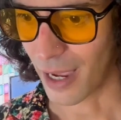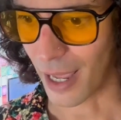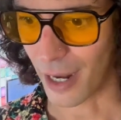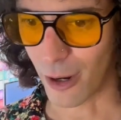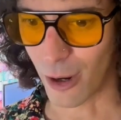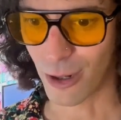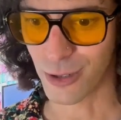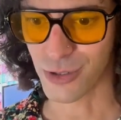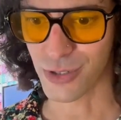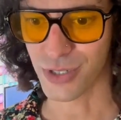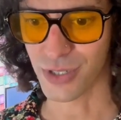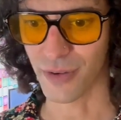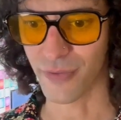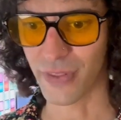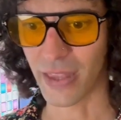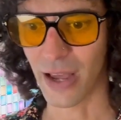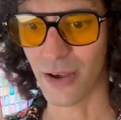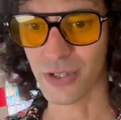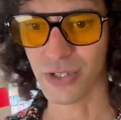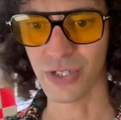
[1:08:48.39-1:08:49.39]
and hundreds of
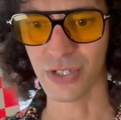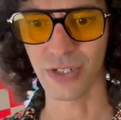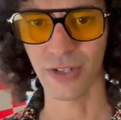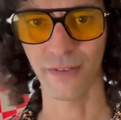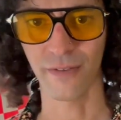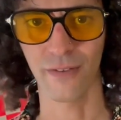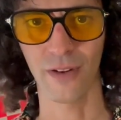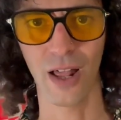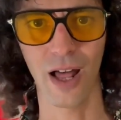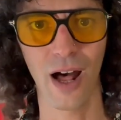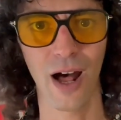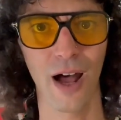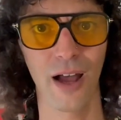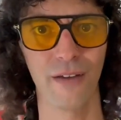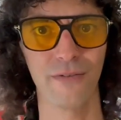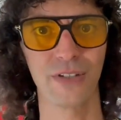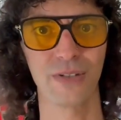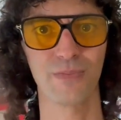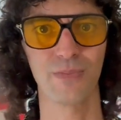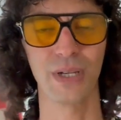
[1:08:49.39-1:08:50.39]
thousands of
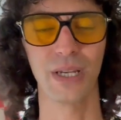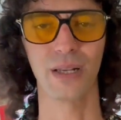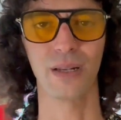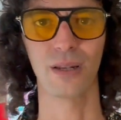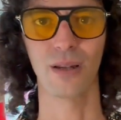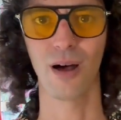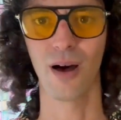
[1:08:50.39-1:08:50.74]
lives being